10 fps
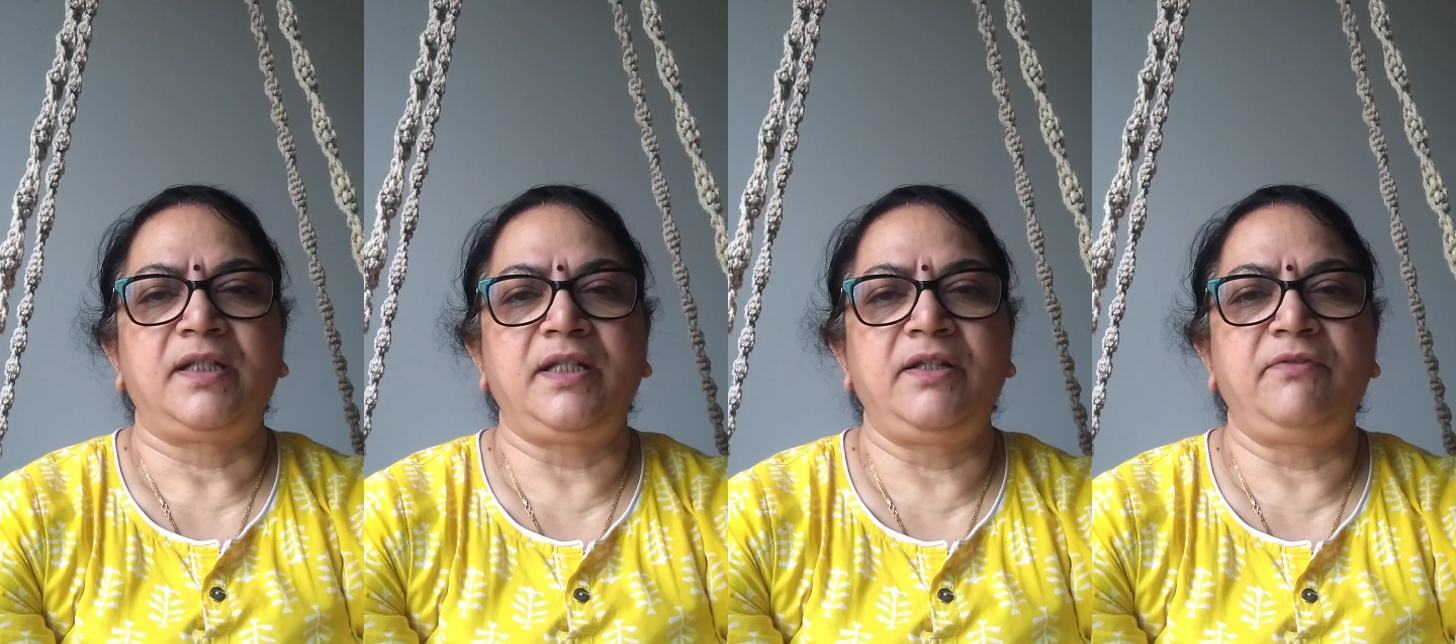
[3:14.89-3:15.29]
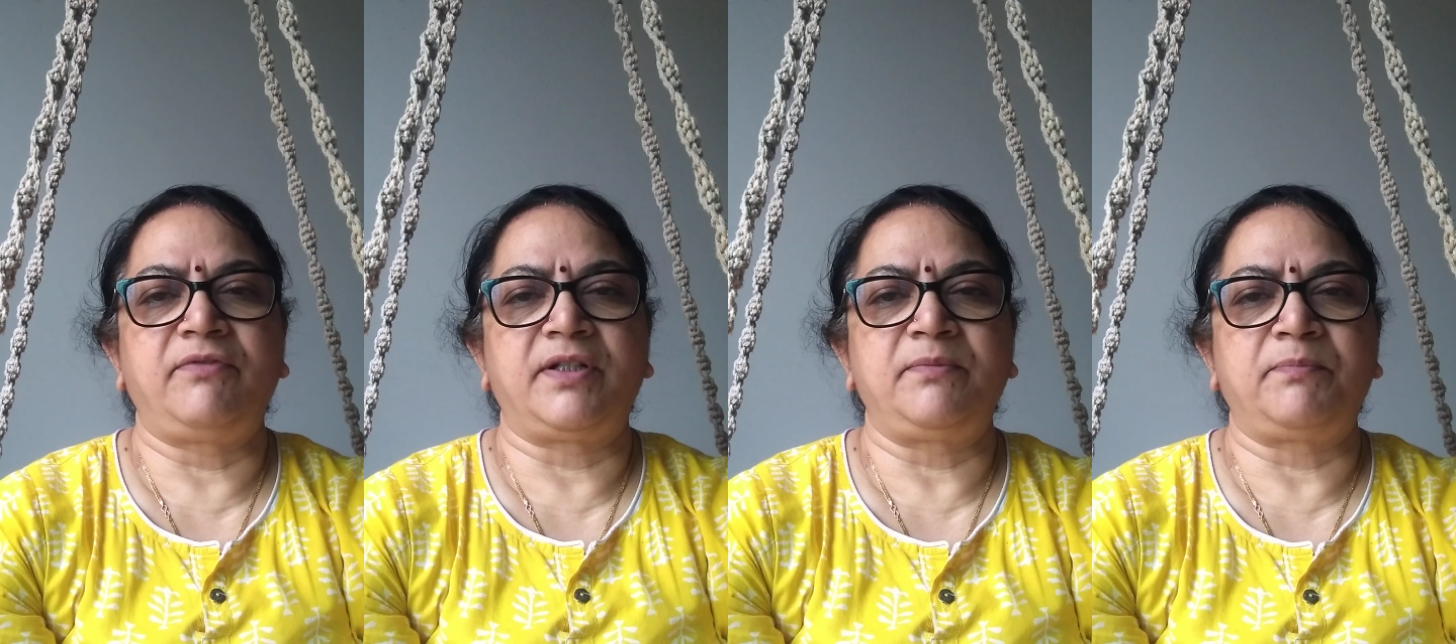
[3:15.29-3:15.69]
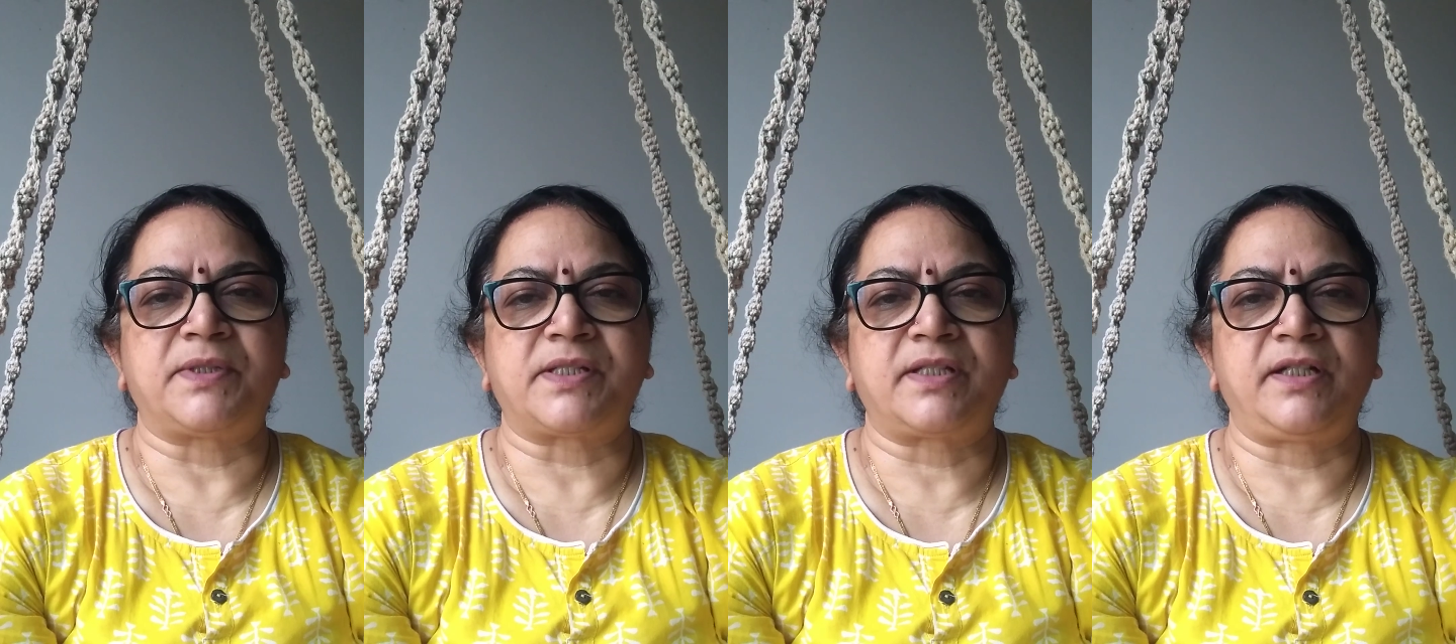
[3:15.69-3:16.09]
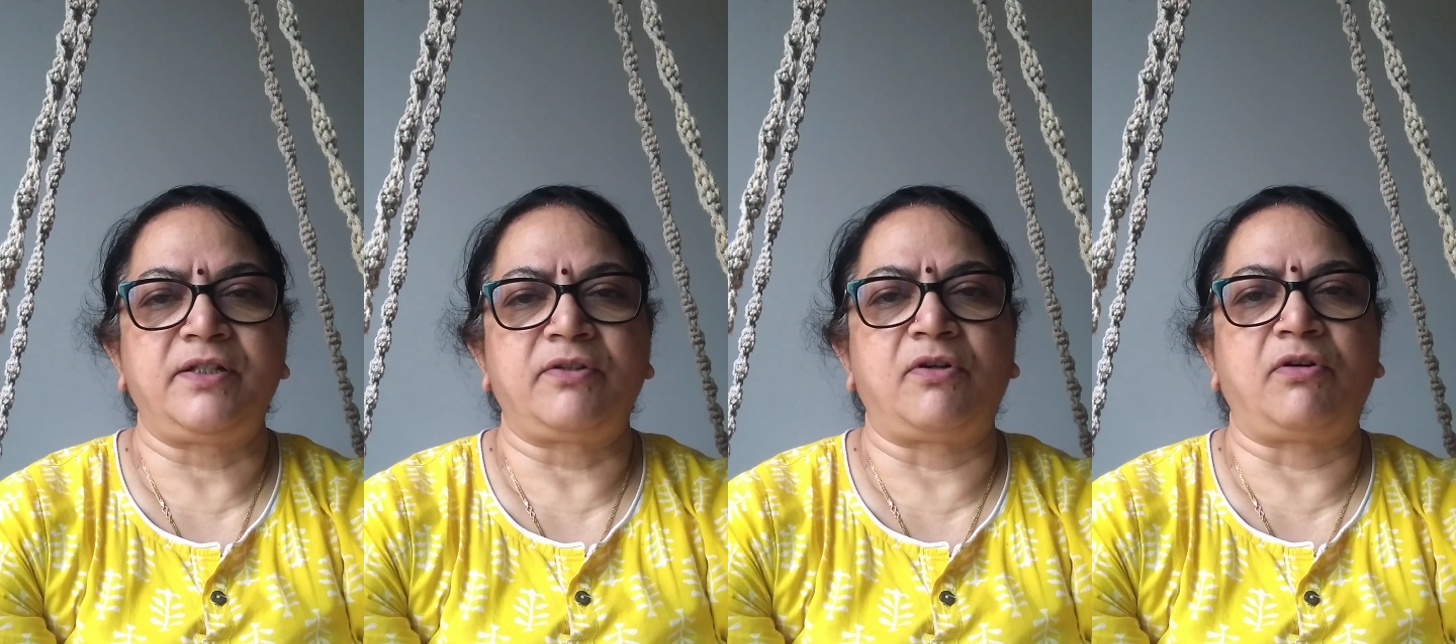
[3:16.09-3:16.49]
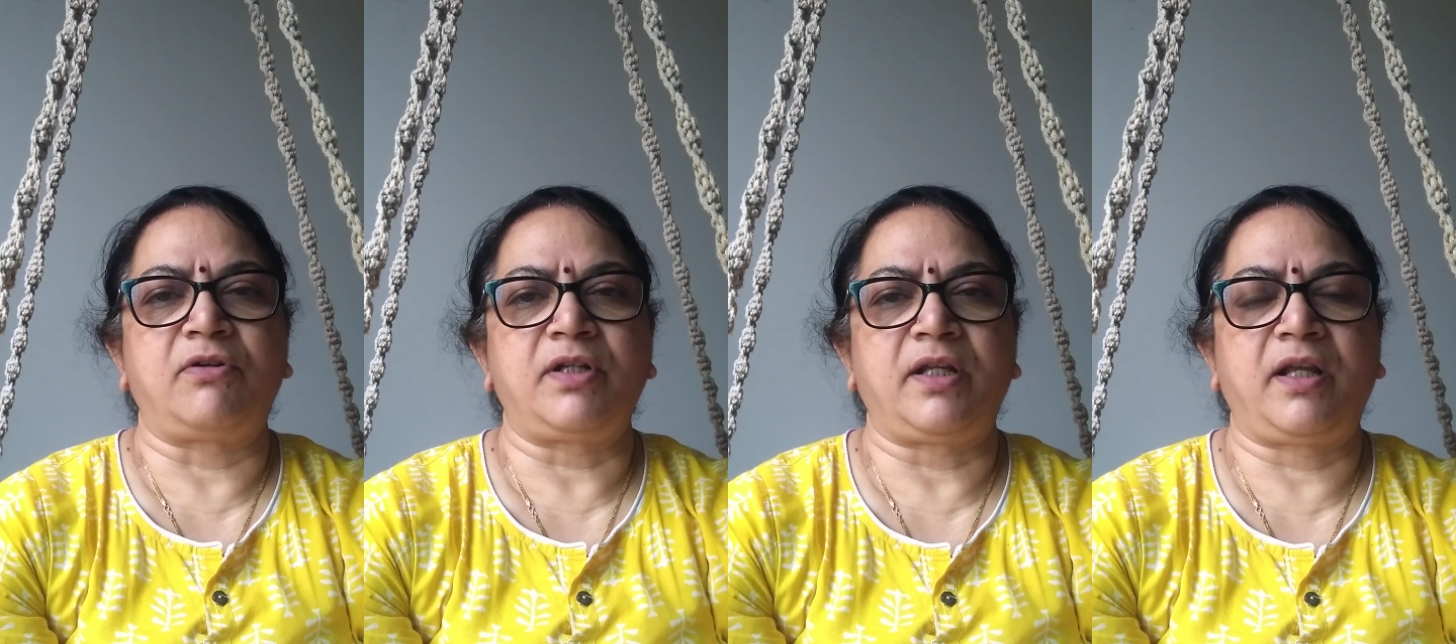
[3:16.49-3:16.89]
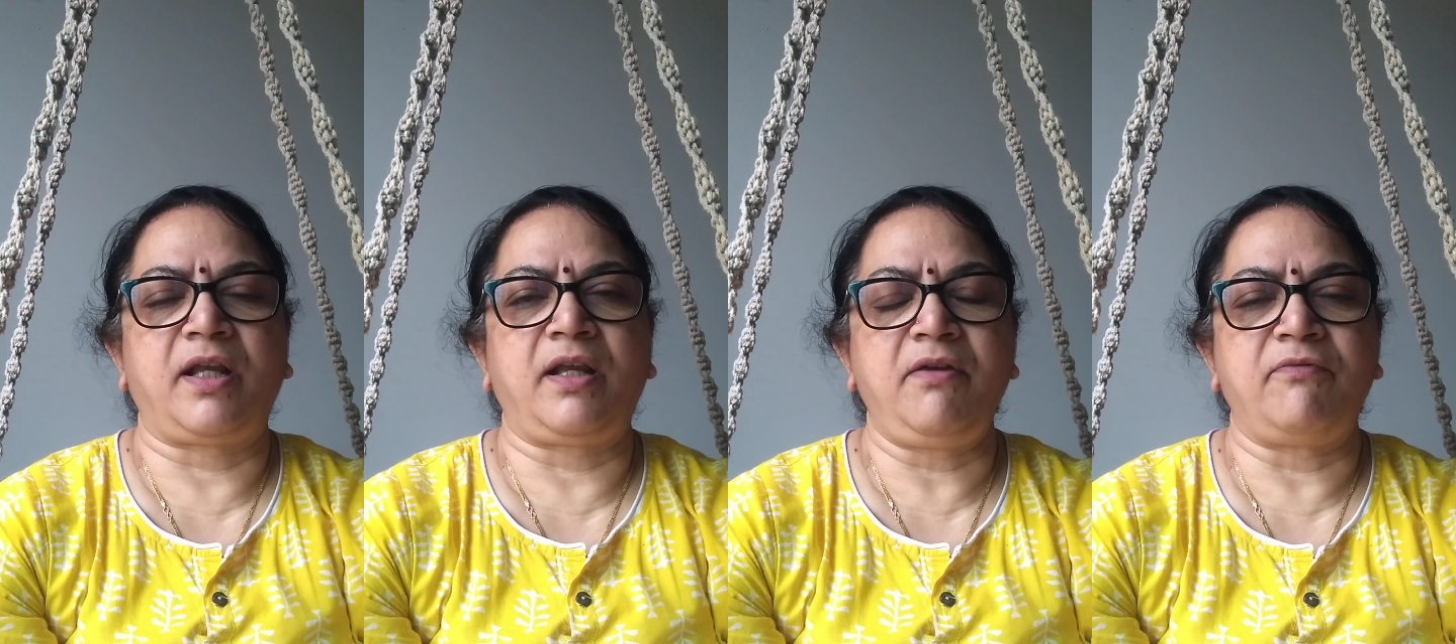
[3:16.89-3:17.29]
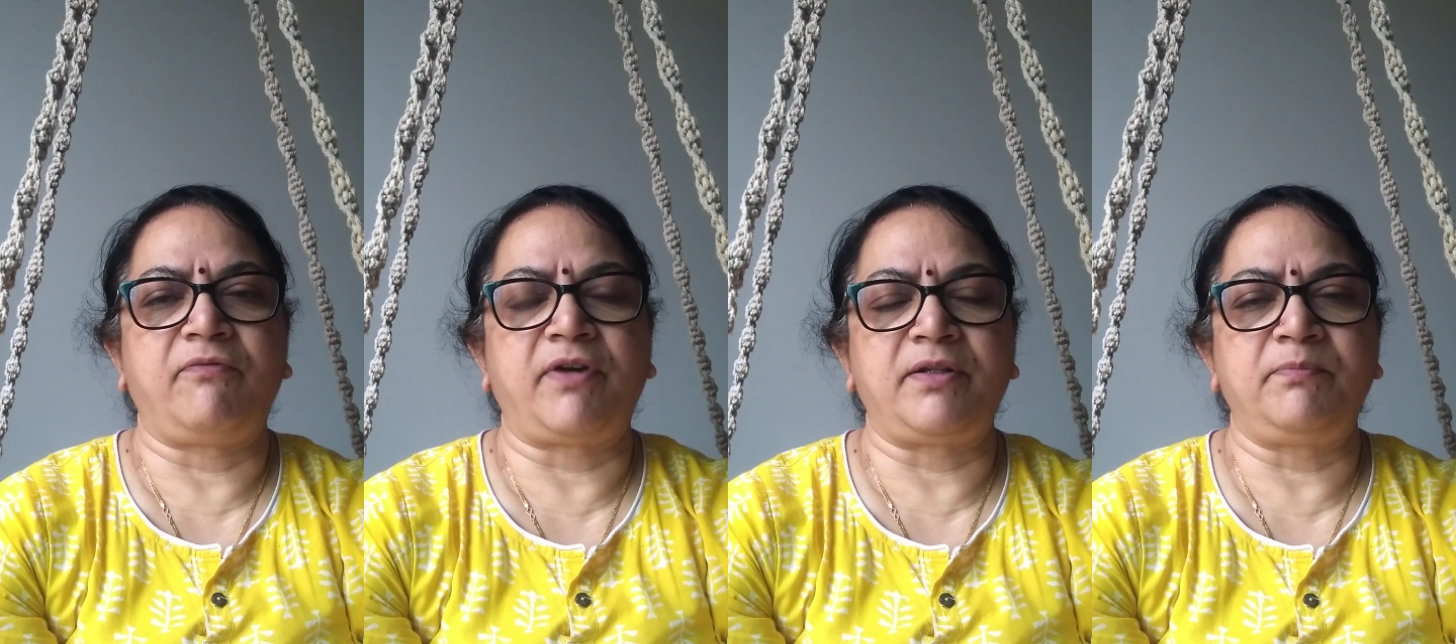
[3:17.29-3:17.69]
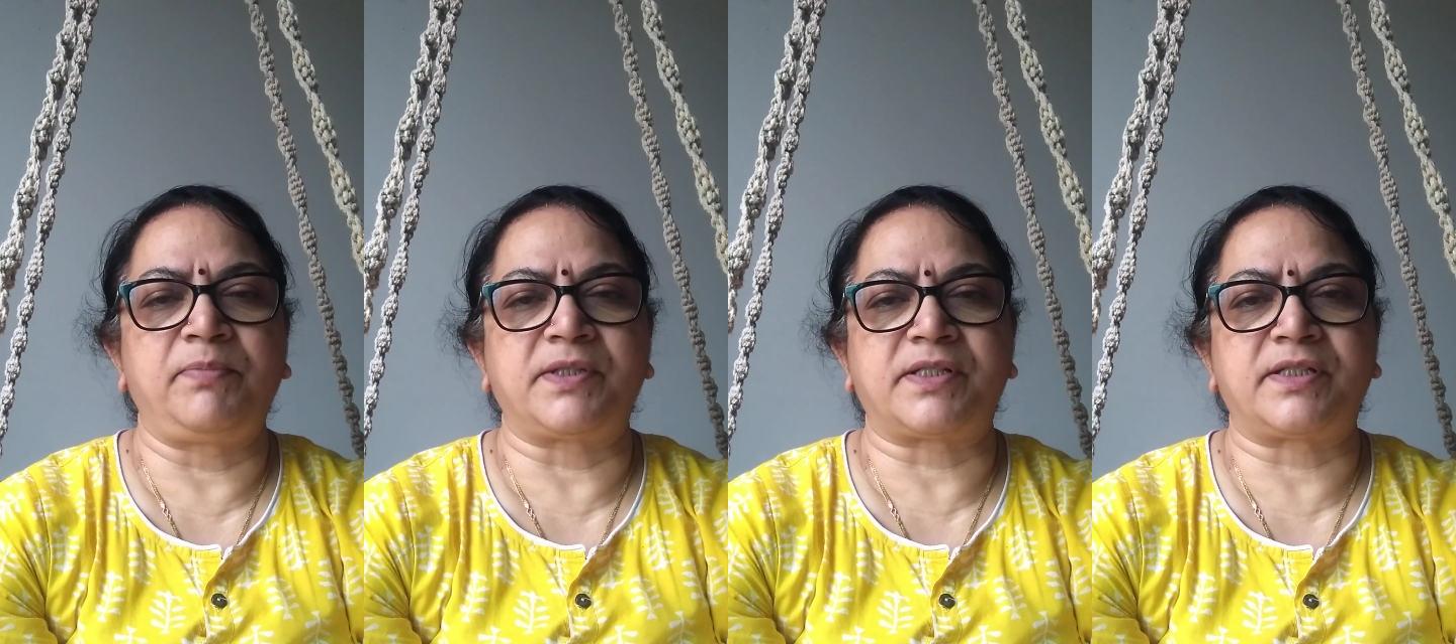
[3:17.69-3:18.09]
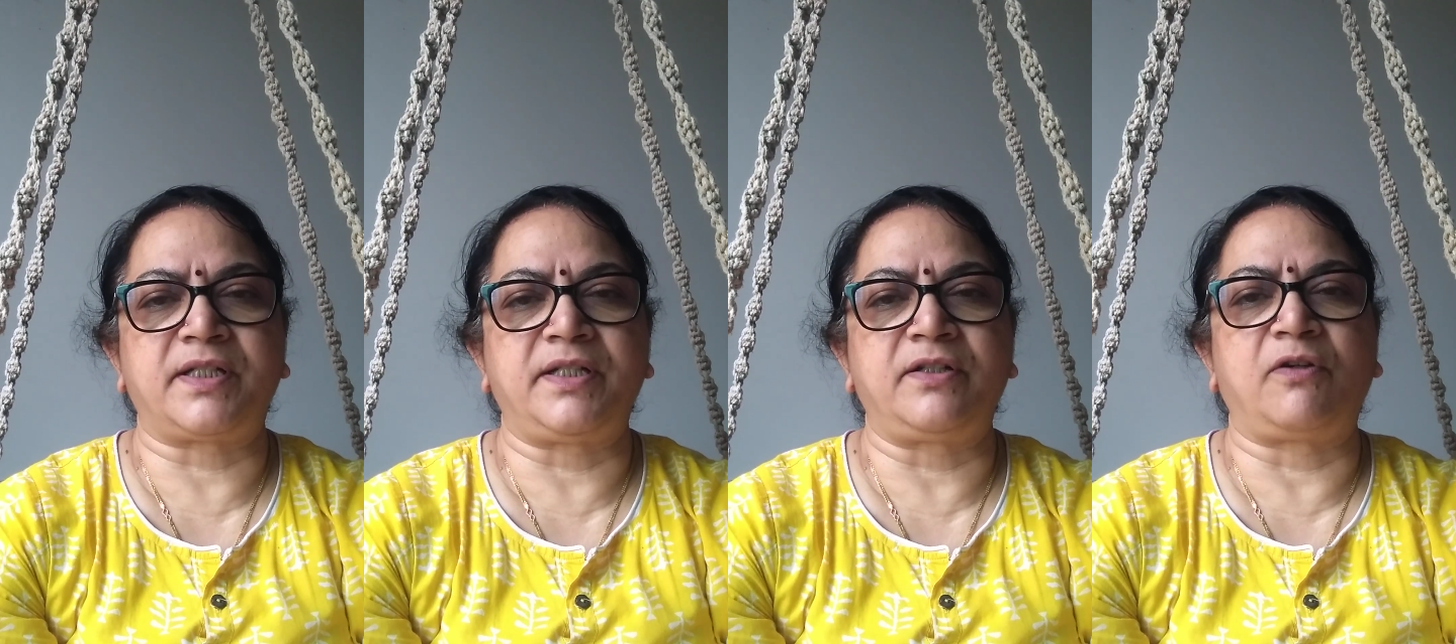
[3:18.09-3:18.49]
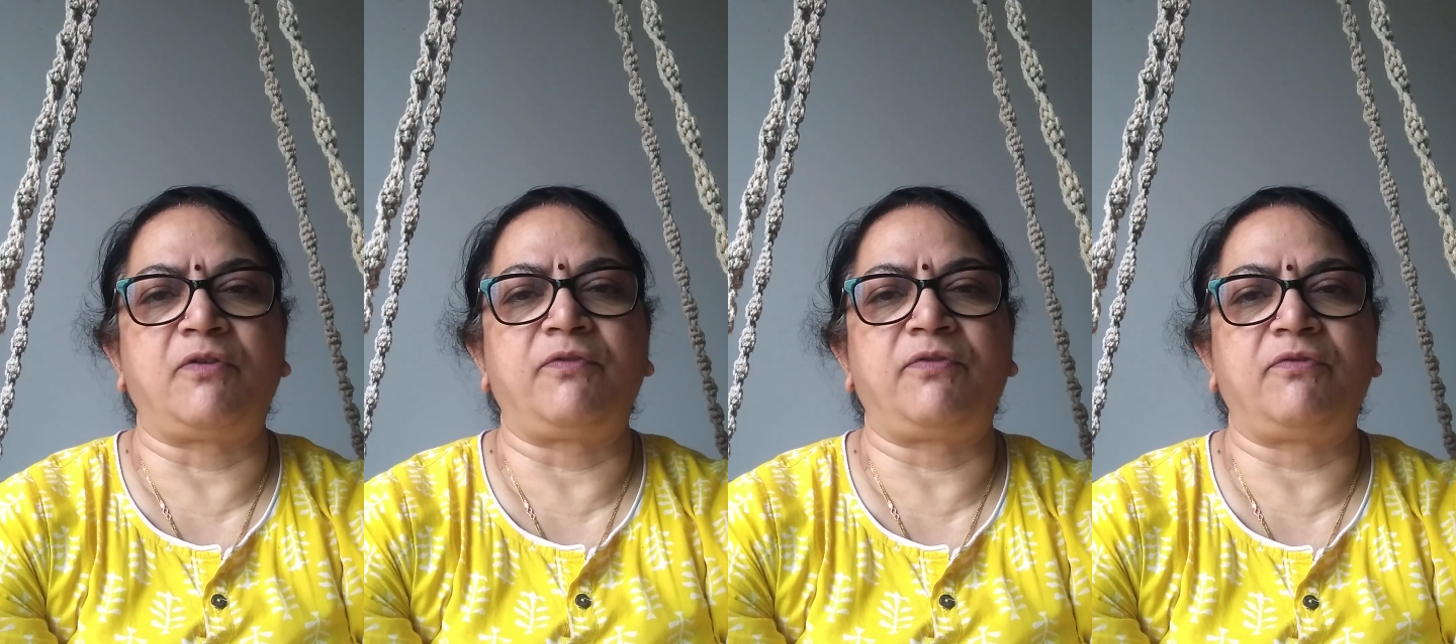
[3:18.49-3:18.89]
E1% or A1% of